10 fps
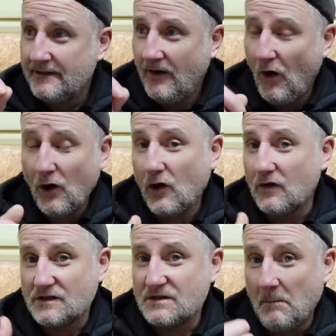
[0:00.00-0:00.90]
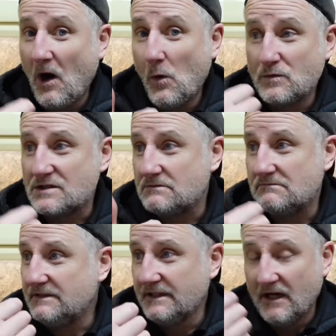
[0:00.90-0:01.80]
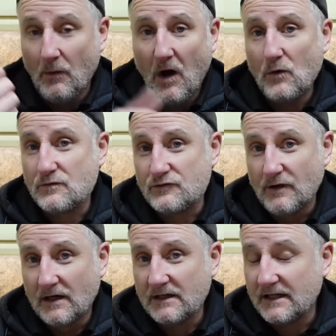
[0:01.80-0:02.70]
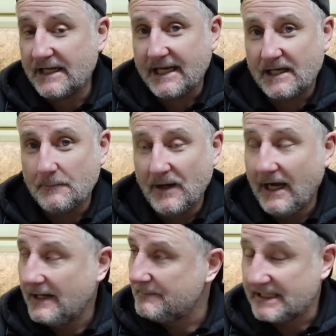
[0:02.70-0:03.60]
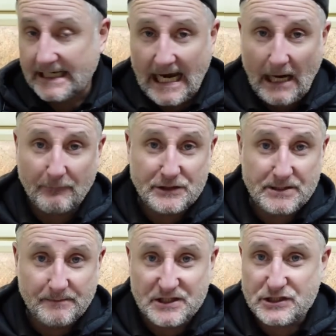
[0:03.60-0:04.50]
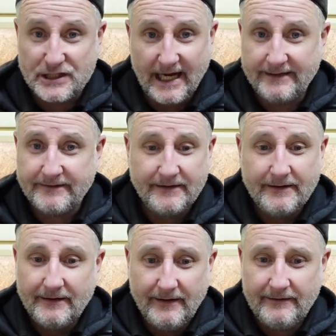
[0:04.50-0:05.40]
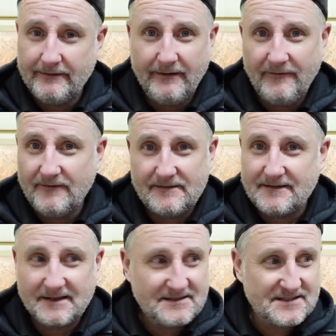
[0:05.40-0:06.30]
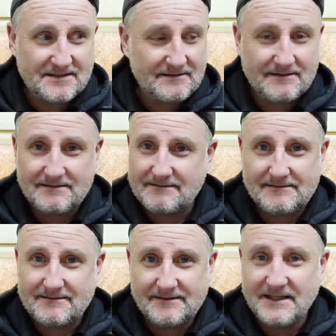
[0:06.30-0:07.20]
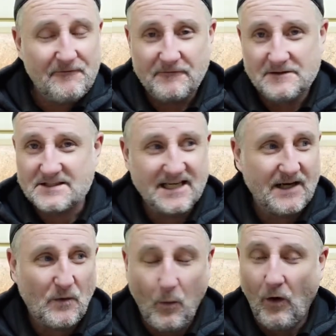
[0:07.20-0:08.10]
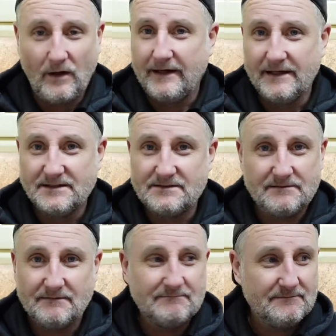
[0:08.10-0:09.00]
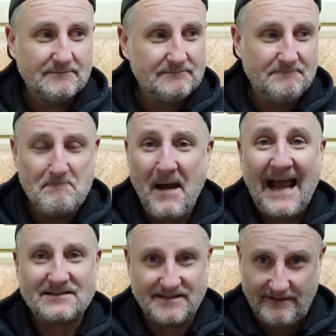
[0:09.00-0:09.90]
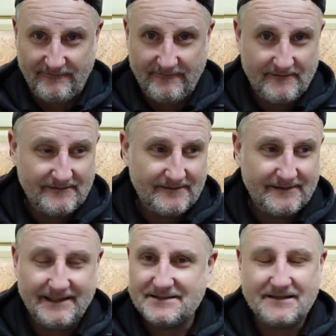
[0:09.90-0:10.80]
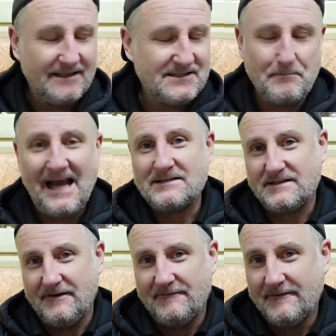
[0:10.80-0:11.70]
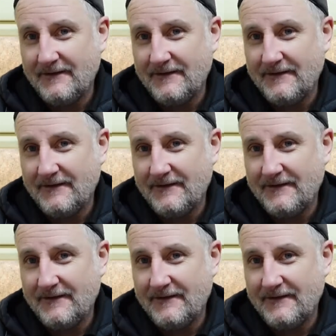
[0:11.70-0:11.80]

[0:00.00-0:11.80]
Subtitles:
I've got some old trunking kicking about in my garage, in my shed, and the difference in quality is massive. It's massive.